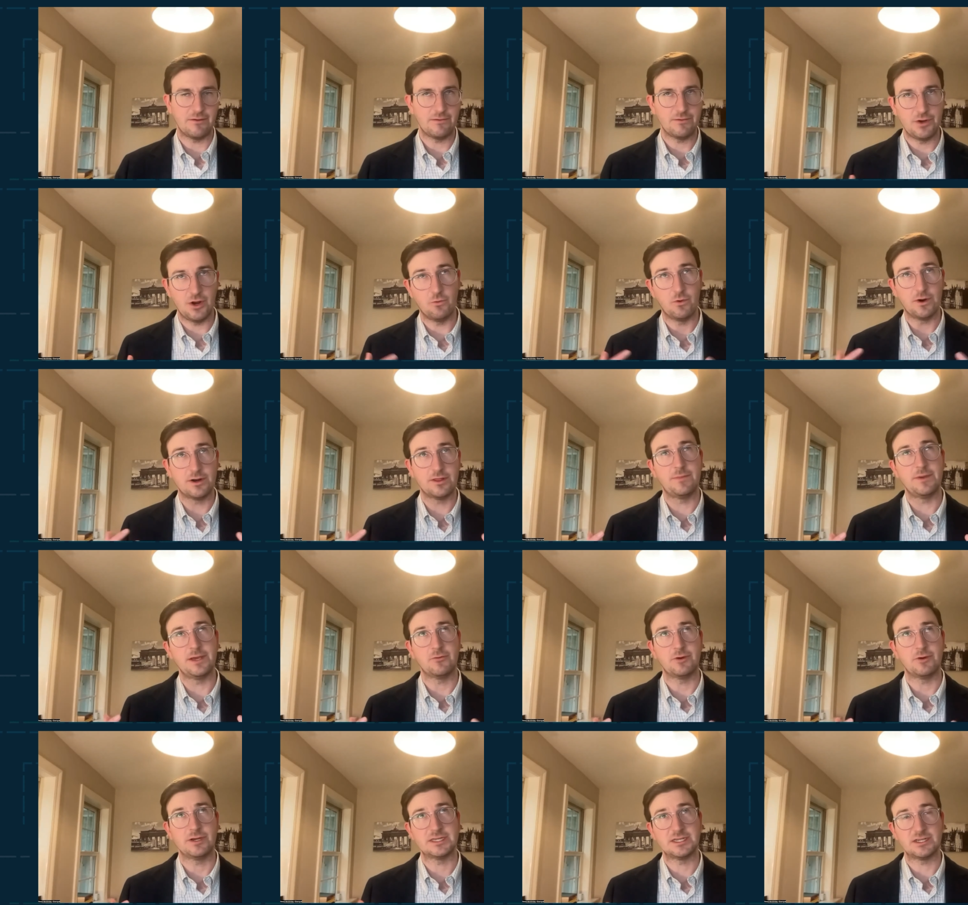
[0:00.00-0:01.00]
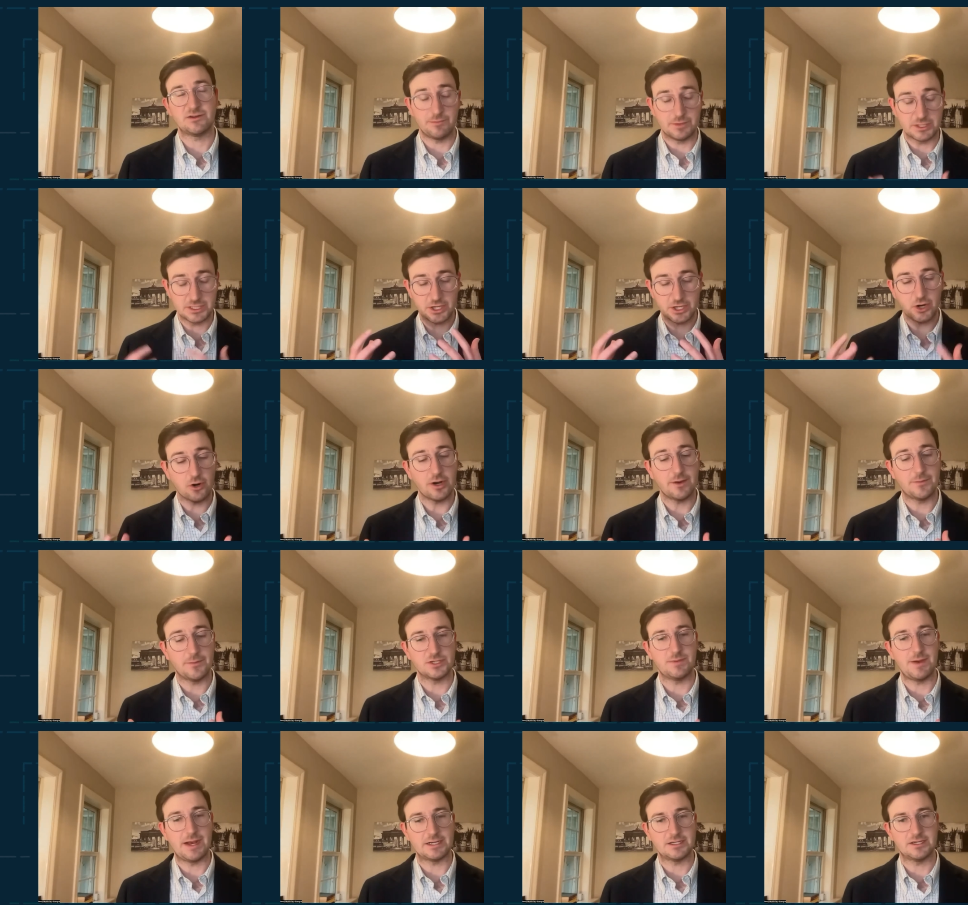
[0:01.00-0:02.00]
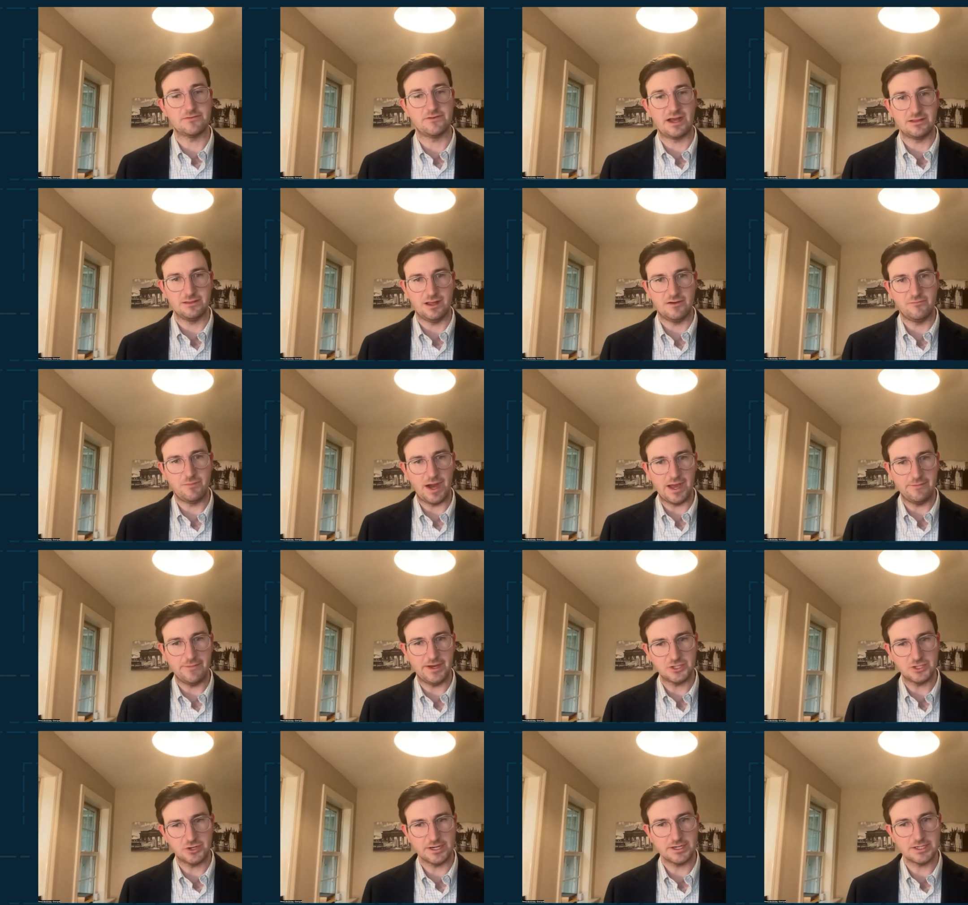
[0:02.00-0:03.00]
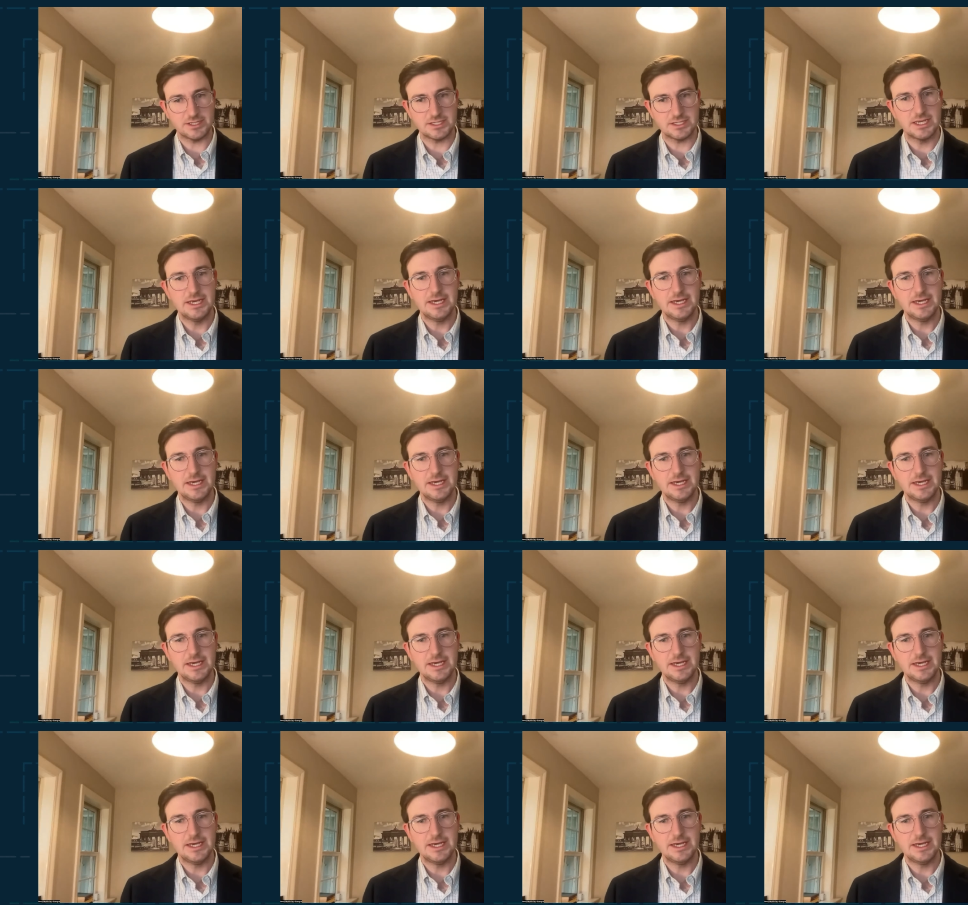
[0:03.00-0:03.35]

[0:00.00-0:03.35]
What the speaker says: one of the big reasons from a security perspective I love biometrics